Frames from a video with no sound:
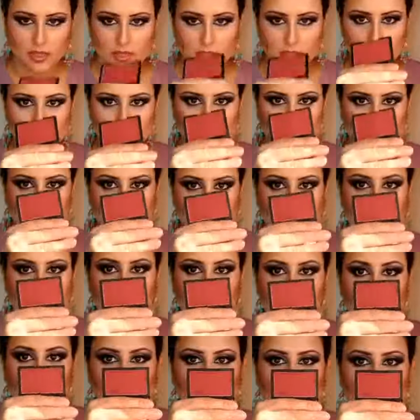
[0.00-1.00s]
and this
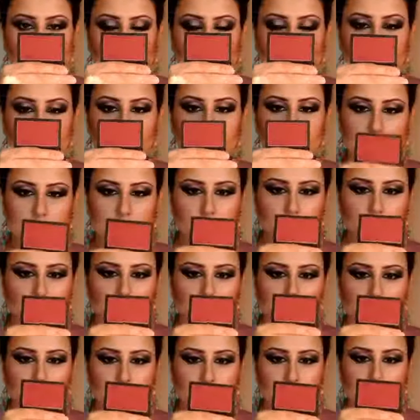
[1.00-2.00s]

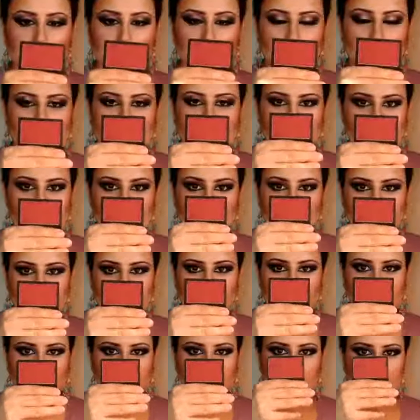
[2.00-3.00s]
one is a really
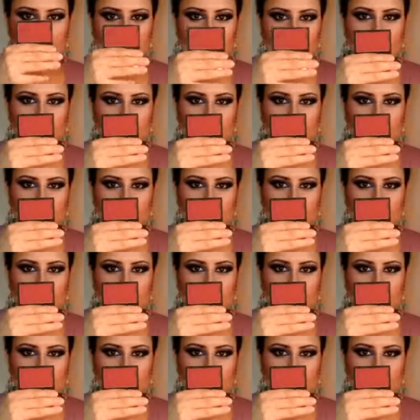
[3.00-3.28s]
deep color,